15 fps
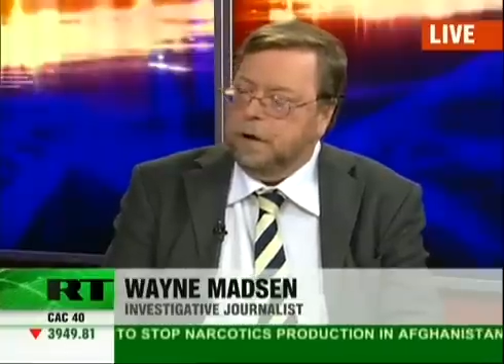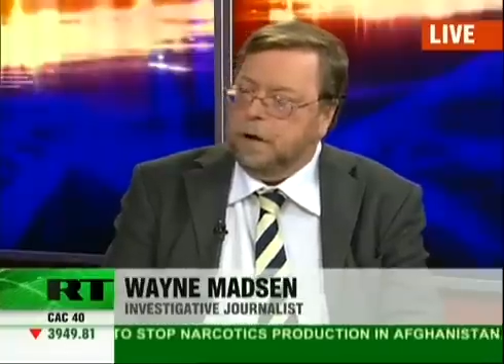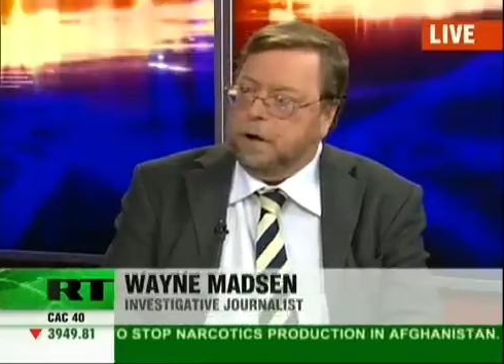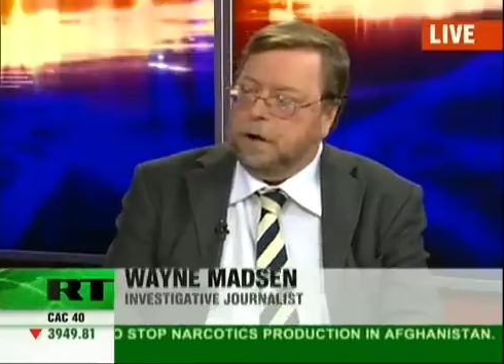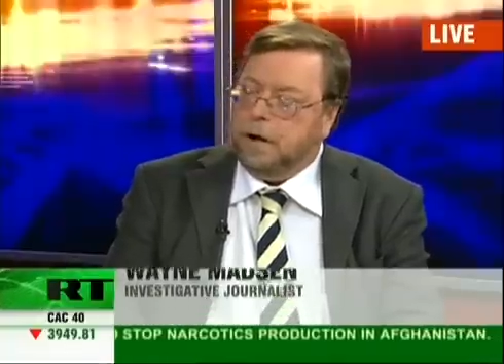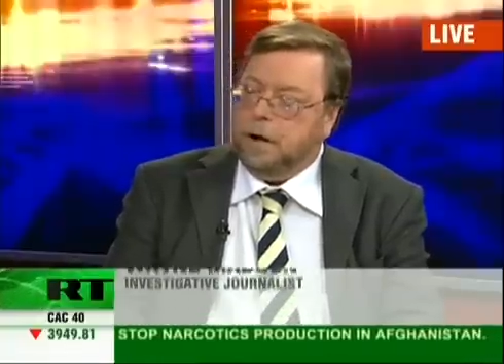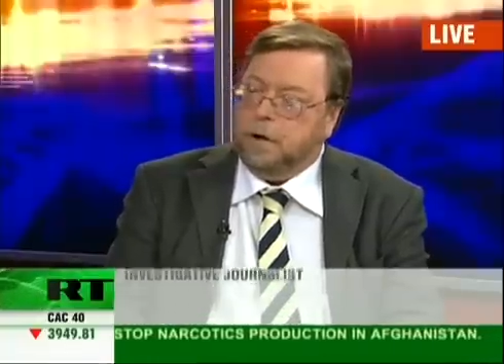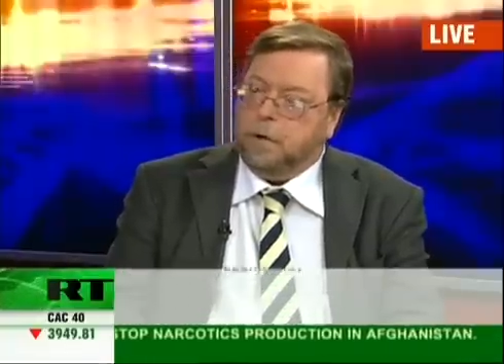
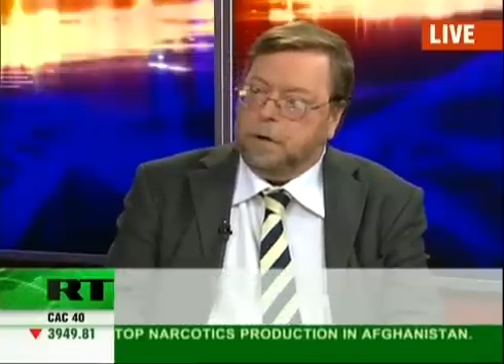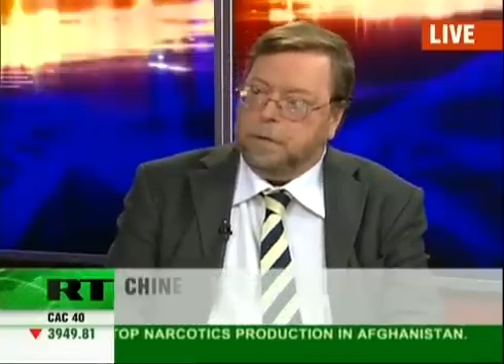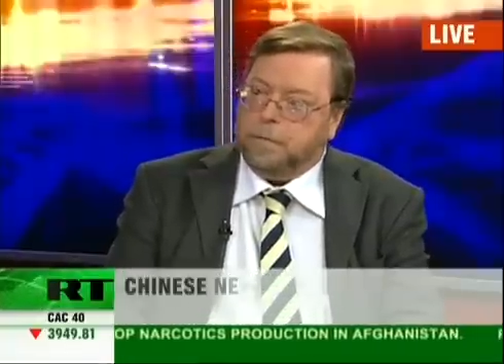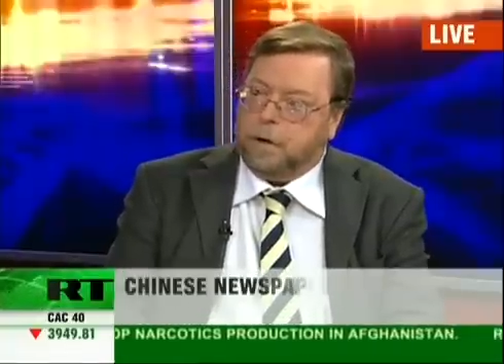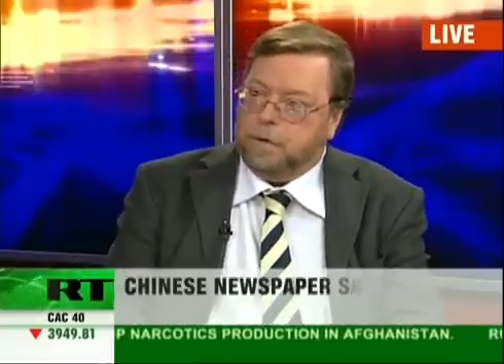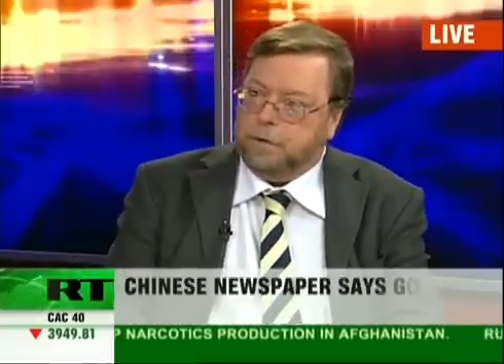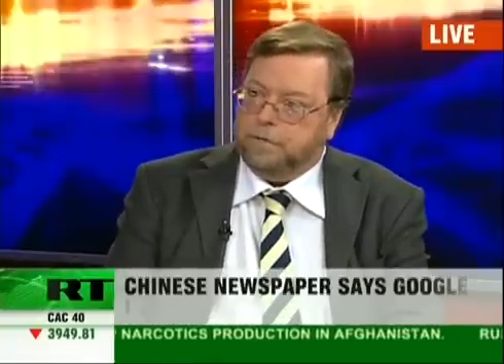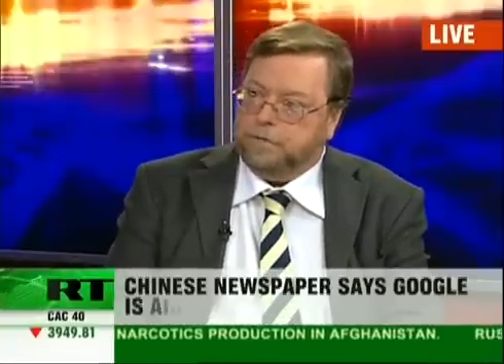
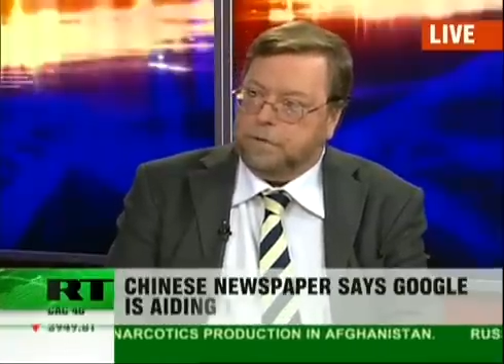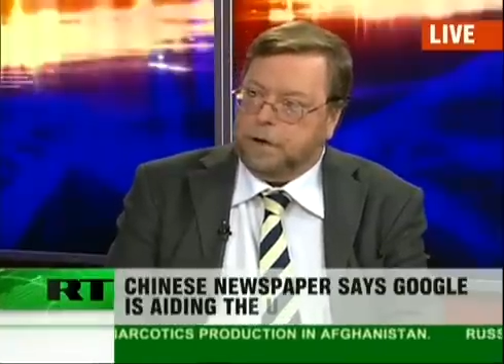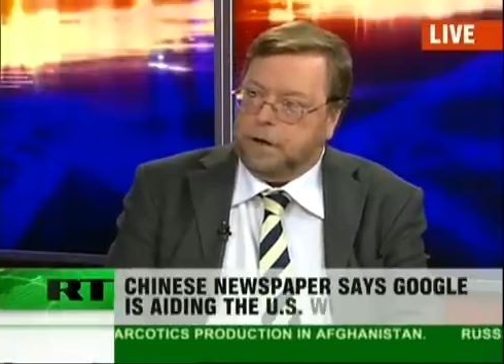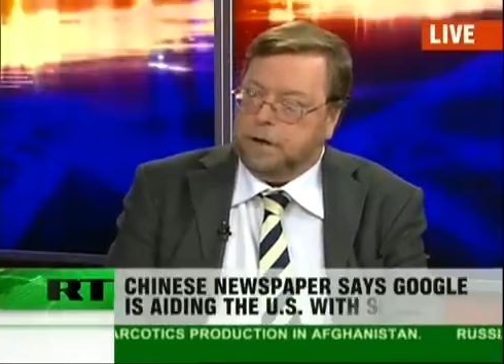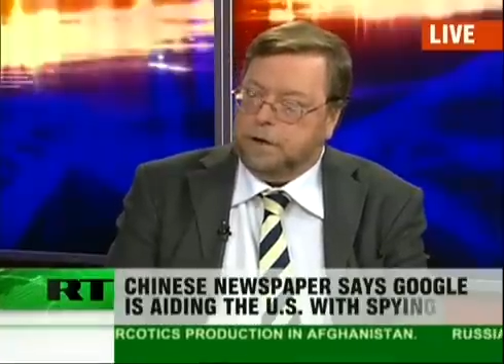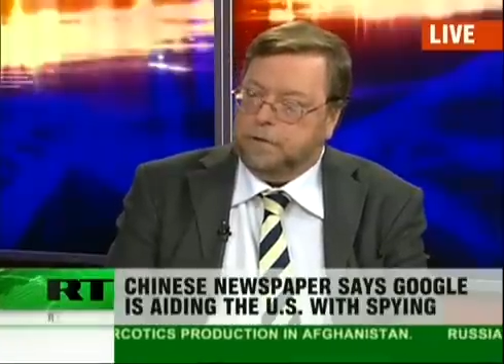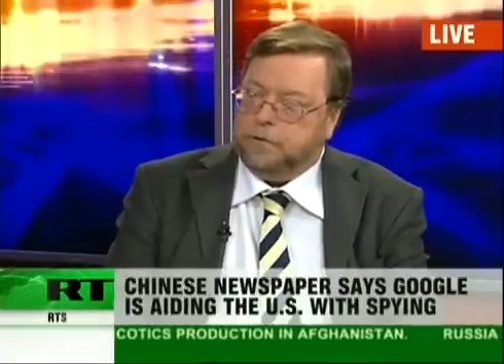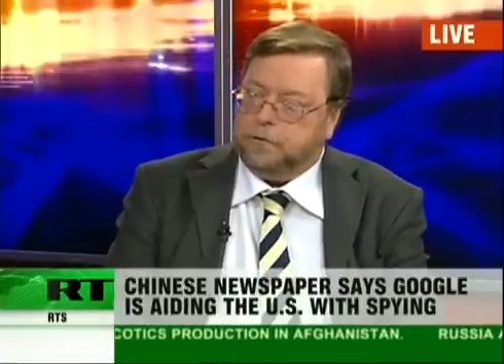automotive
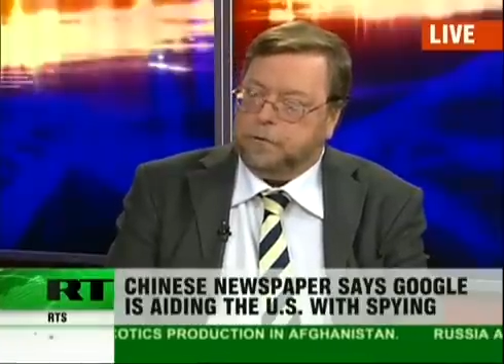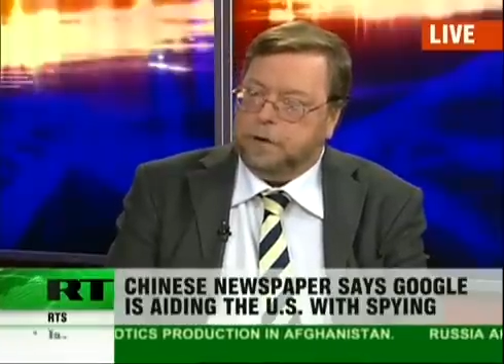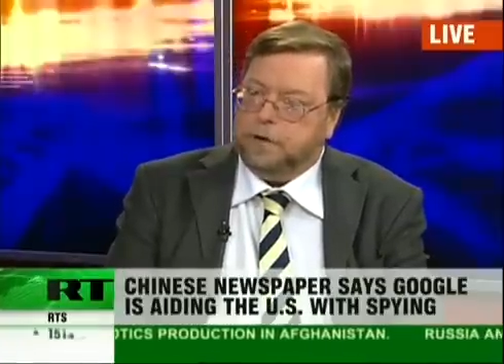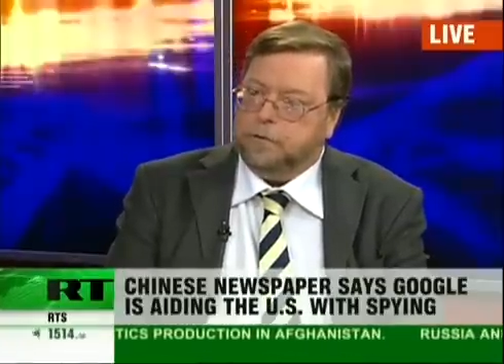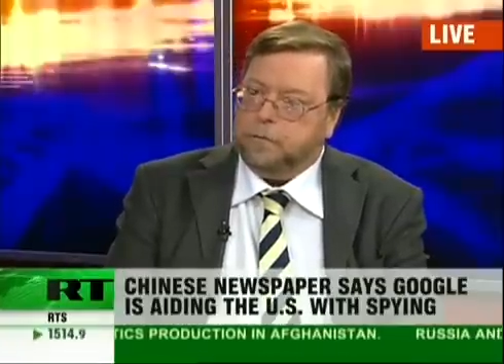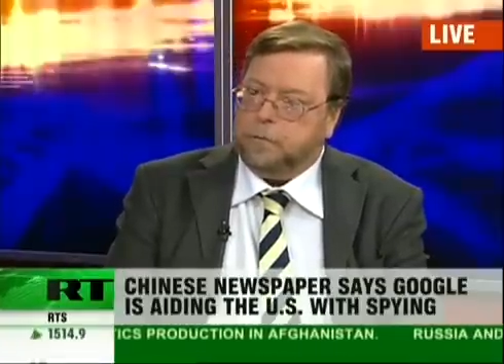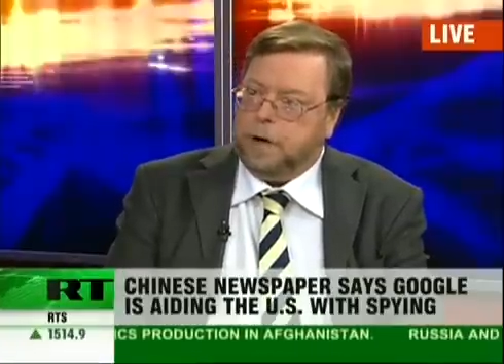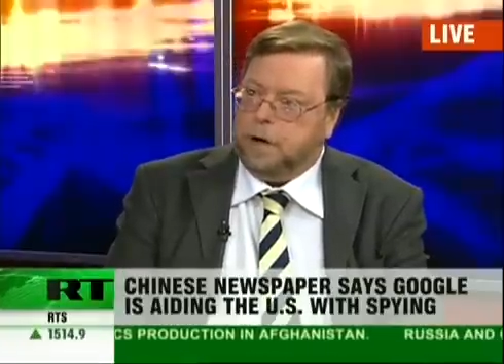industry
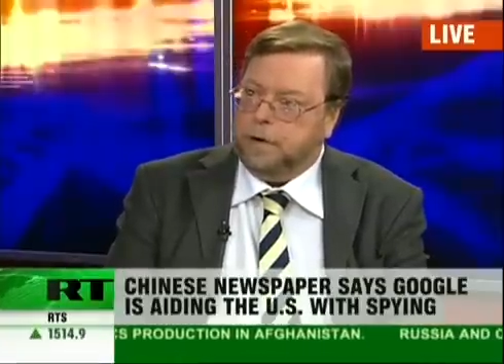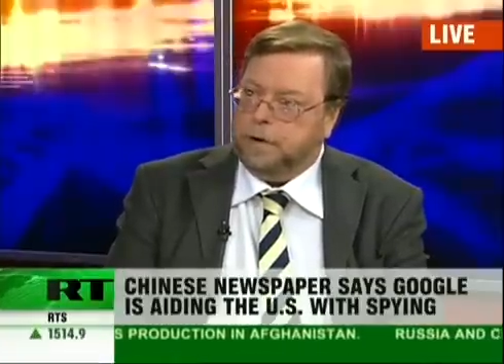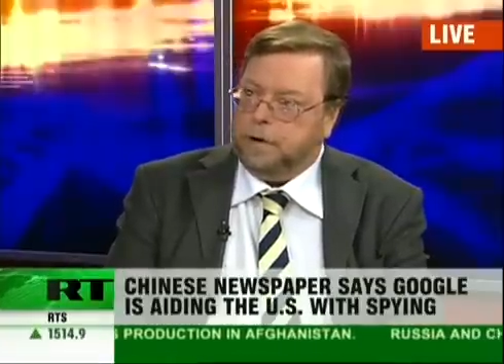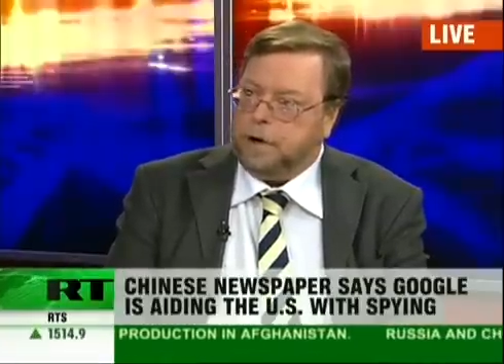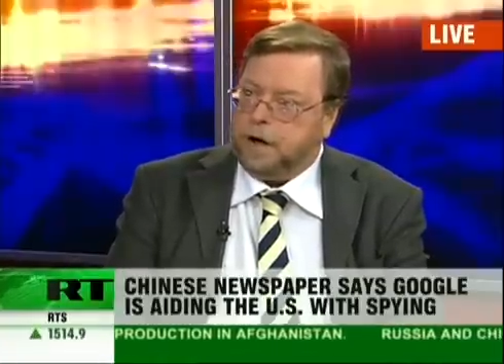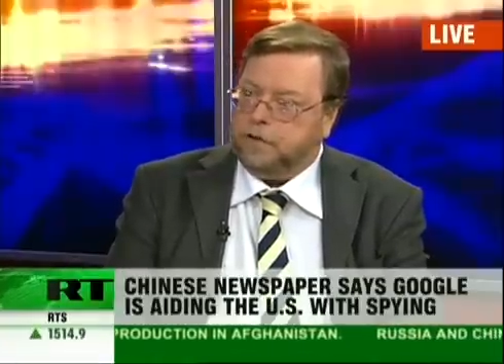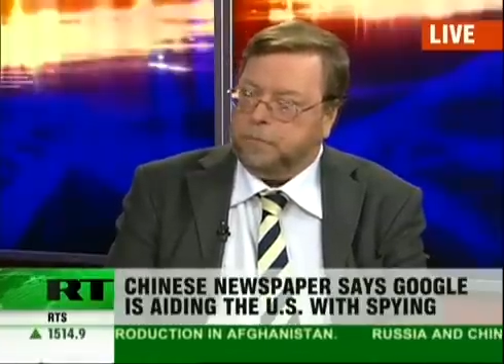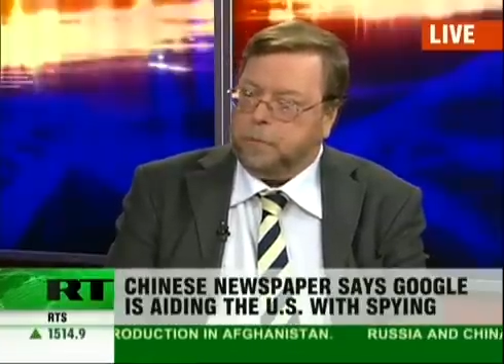as well, and
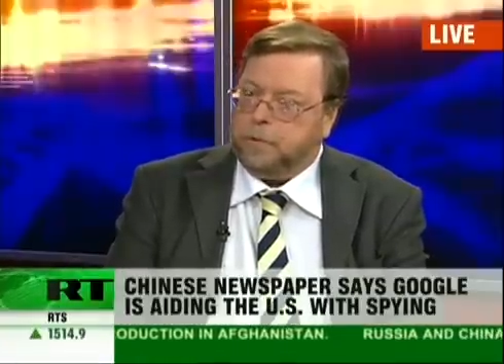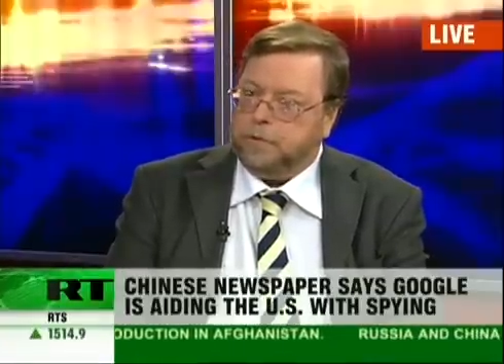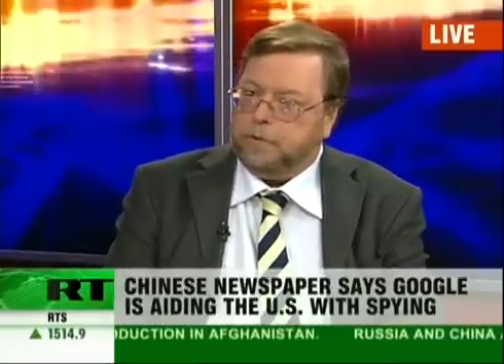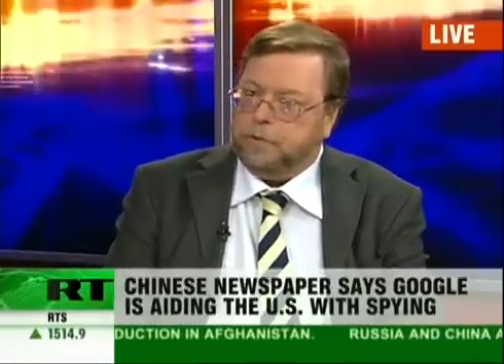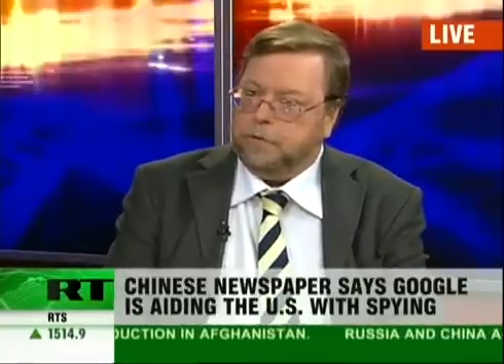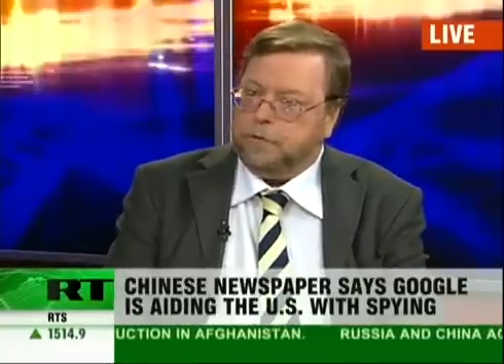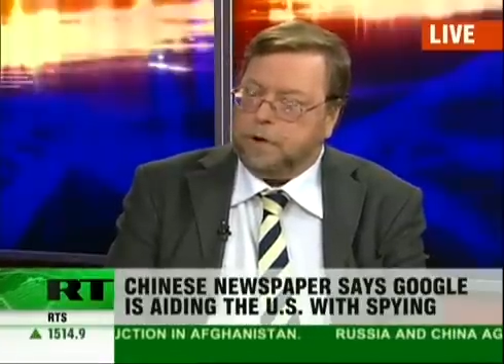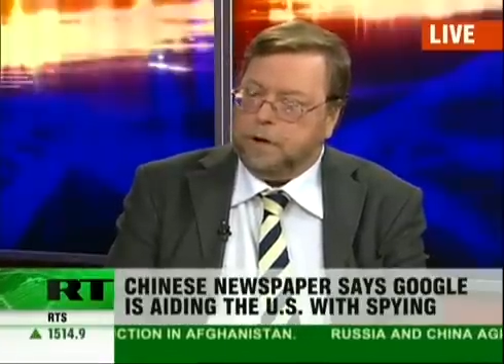their exports
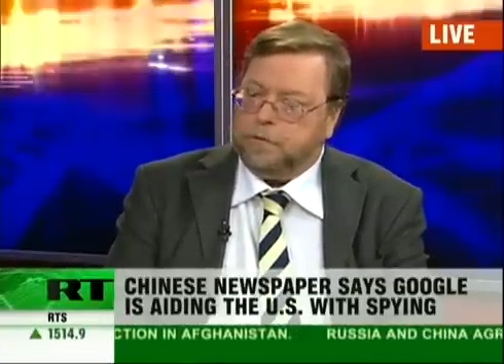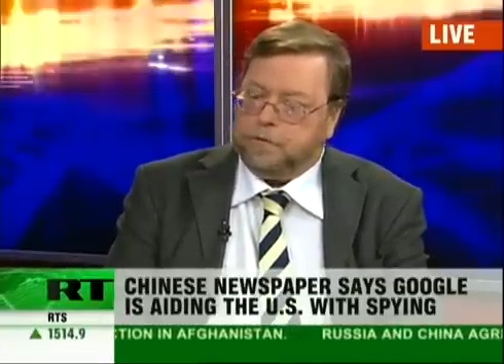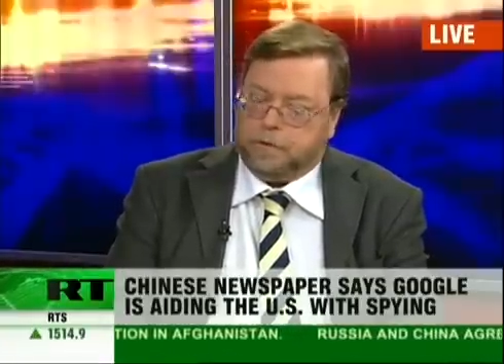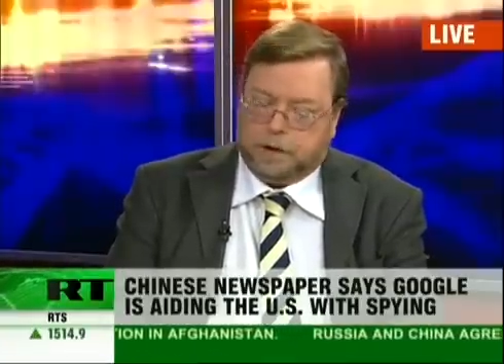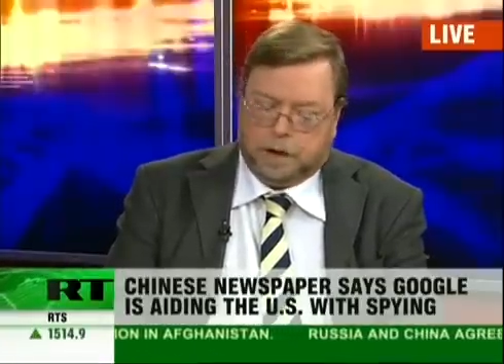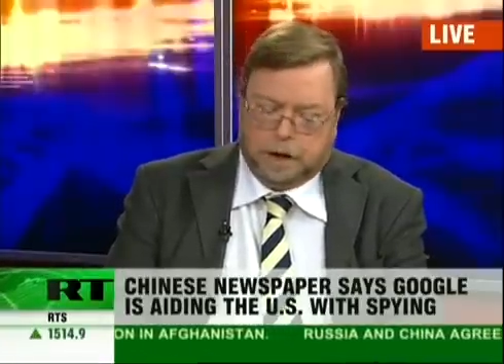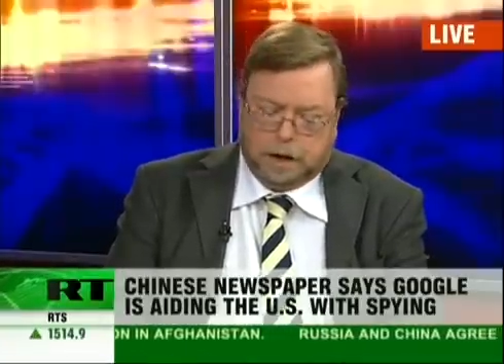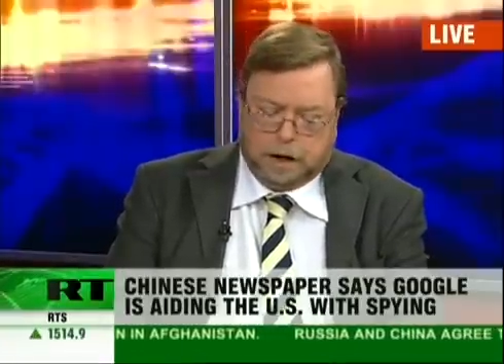to this
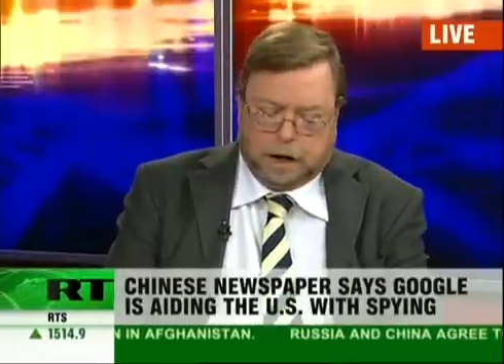country.